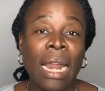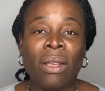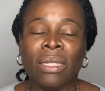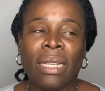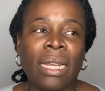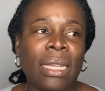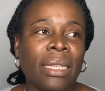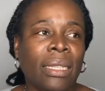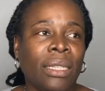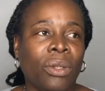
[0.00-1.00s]
And I was
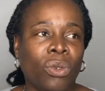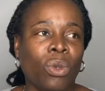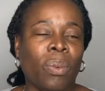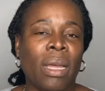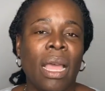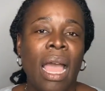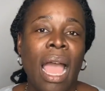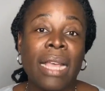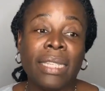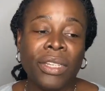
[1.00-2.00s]
telling the group,
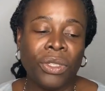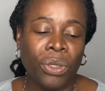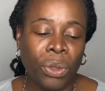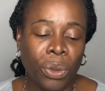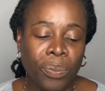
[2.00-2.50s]
I said,